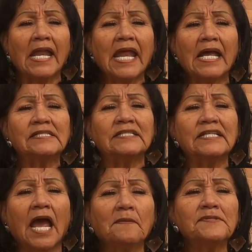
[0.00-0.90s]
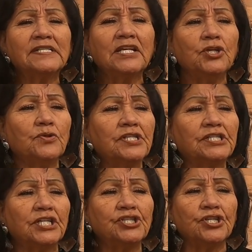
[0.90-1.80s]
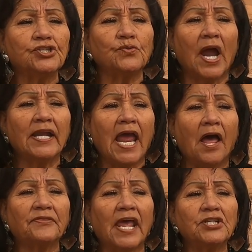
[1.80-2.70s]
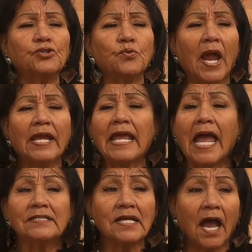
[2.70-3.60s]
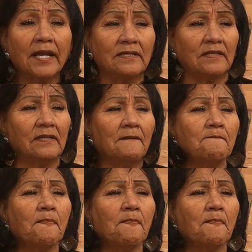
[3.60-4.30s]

and as the damp sinew stitches dried out, they shrank and tightened.